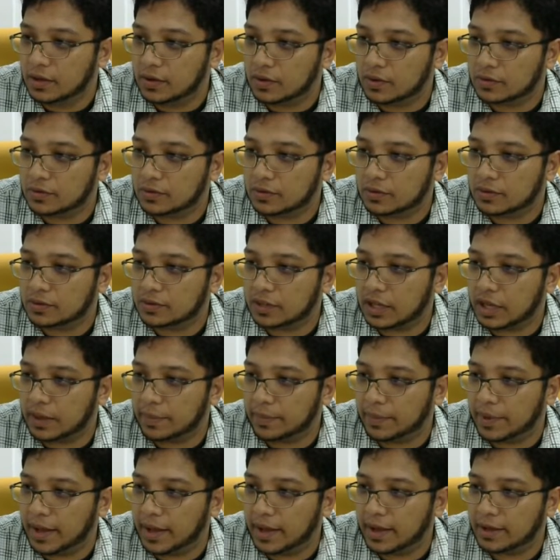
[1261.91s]
also the same
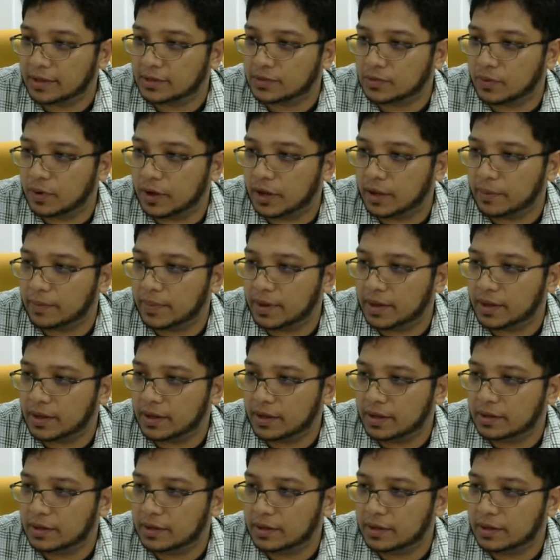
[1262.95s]
xy bar,